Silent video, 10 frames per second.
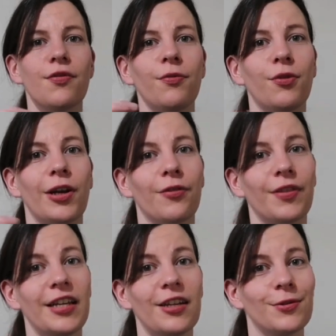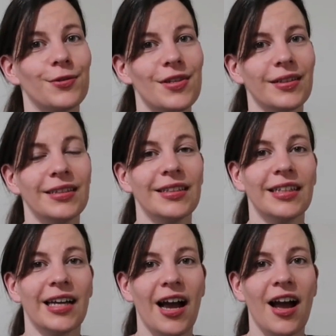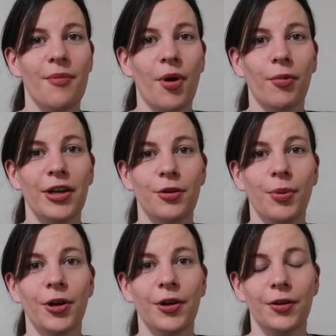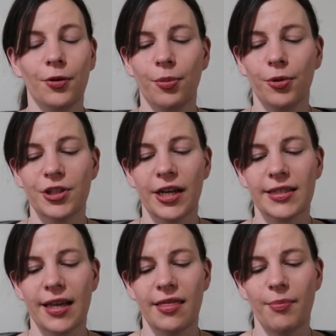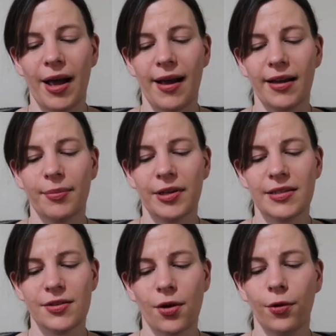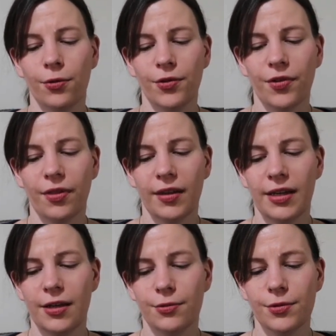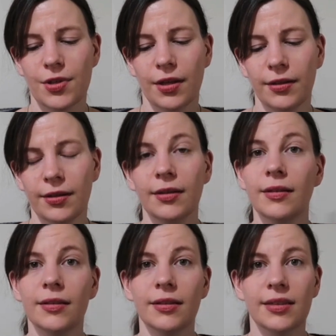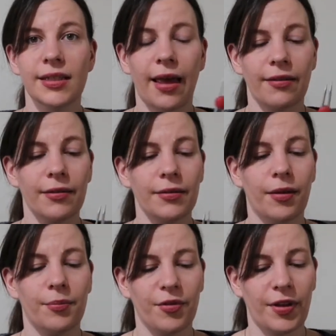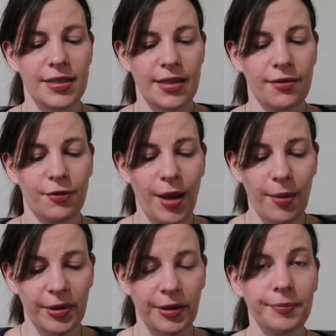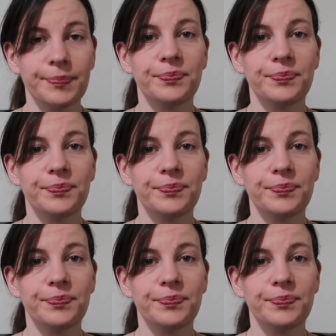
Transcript: from falling off the needles when you put your project in the bag, because it holds the needles together and prevents that from happening.